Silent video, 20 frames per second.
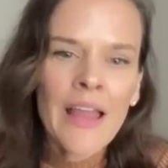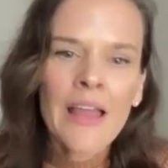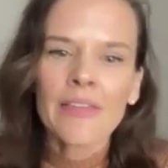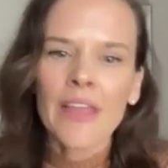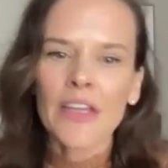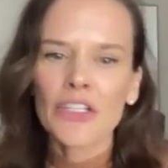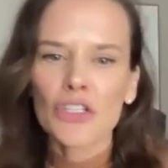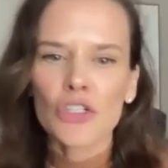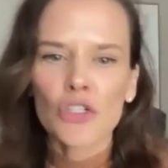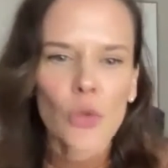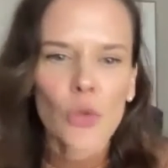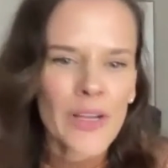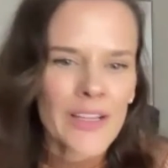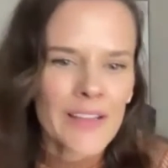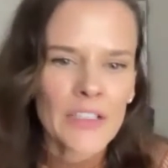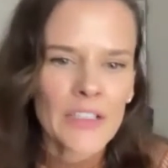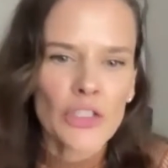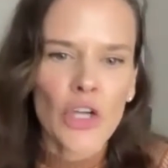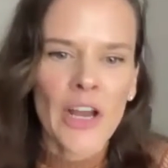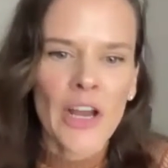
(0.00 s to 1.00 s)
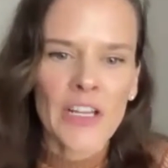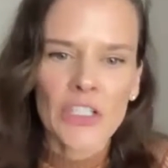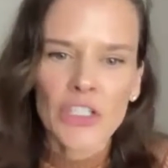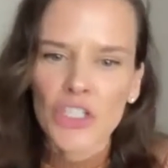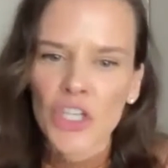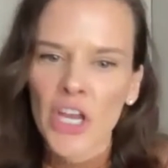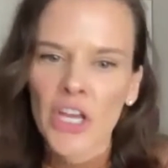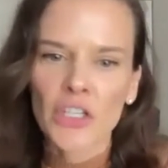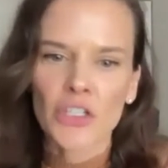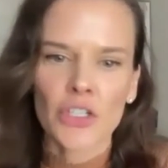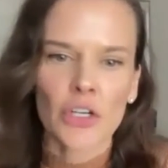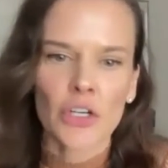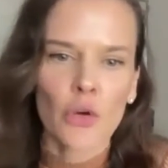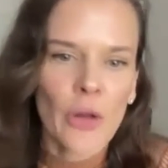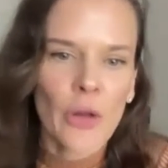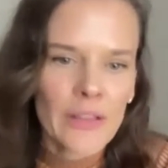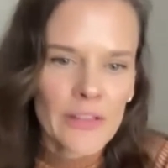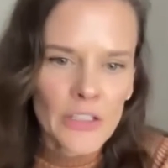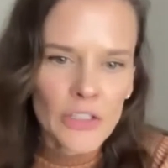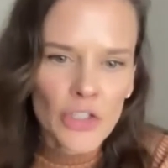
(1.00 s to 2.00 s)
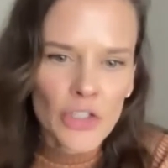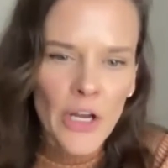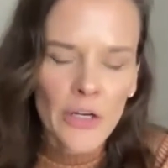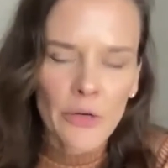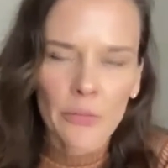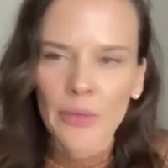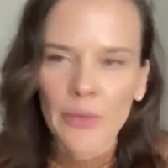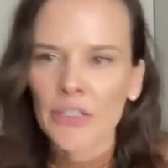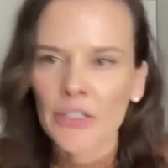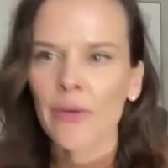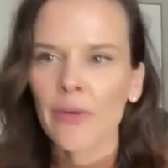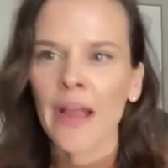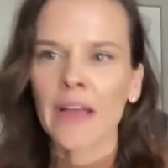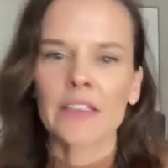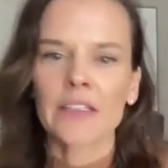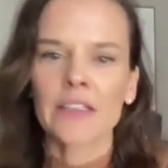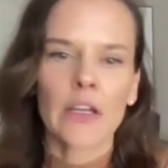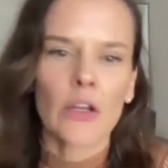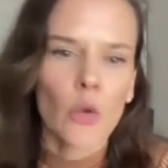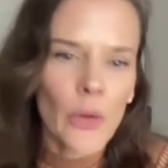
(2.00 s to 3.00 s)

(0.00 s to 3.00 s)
they just quickly try to change it, quickly try to redirect it,